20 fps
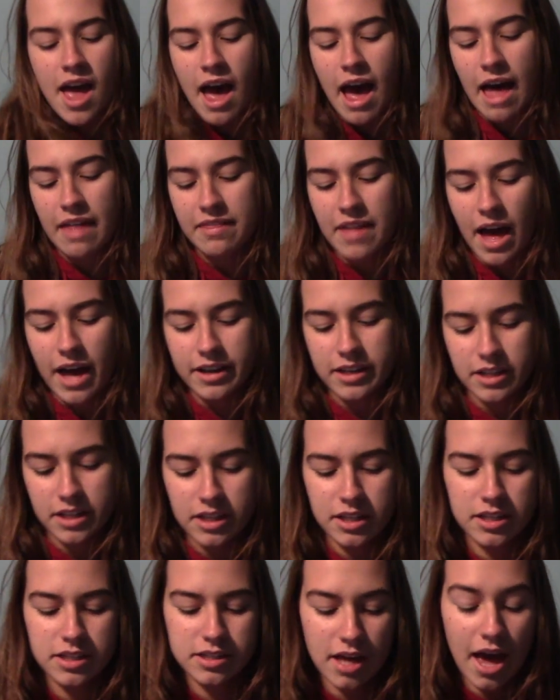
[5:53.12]
and that
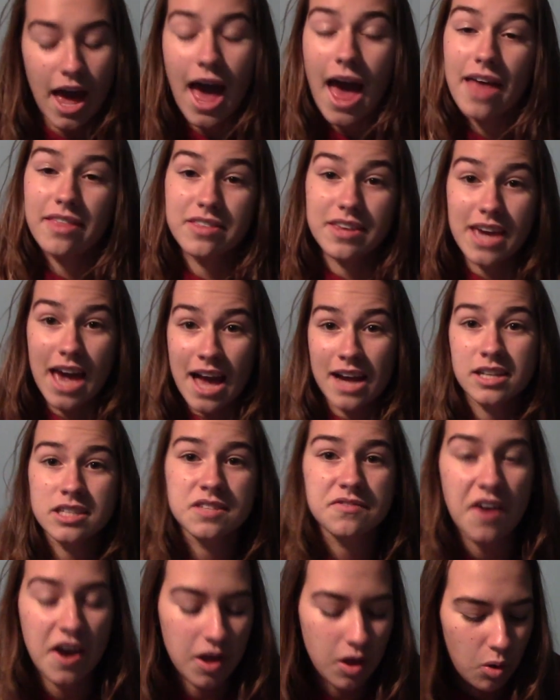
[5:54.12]
is The
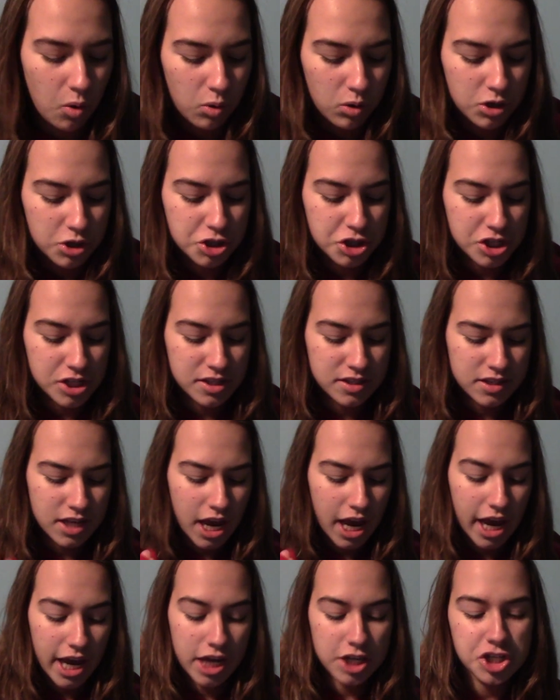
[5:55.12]
X-File Origins,
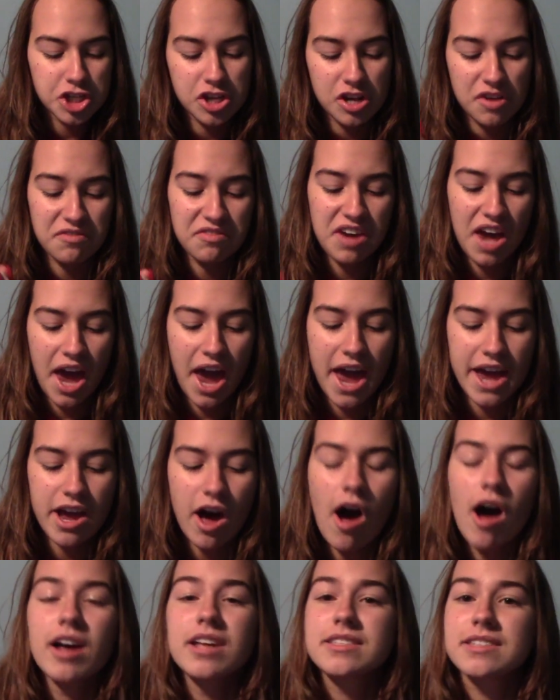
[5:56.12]
Agent of
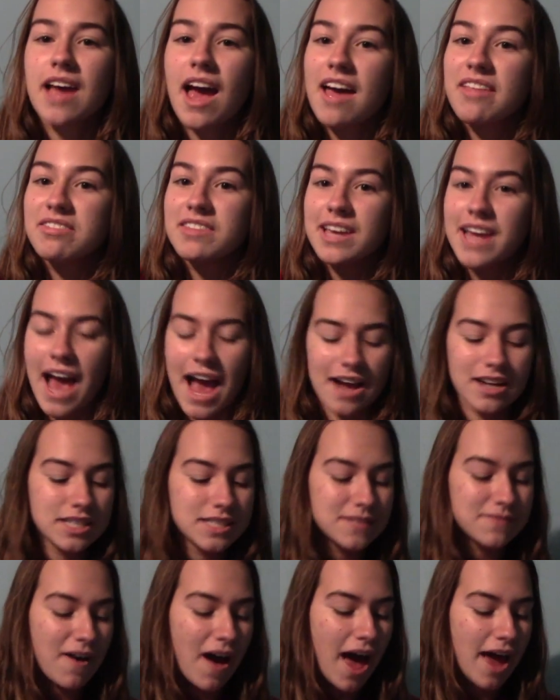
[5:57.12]
Chaos, and The
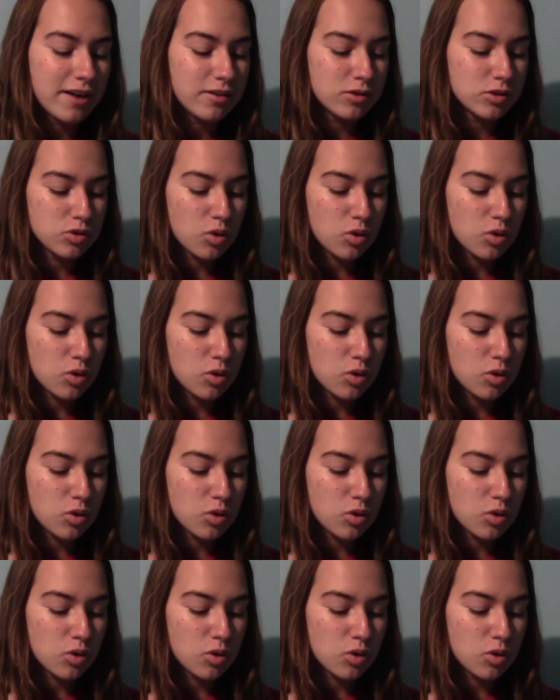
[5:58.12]
X-Files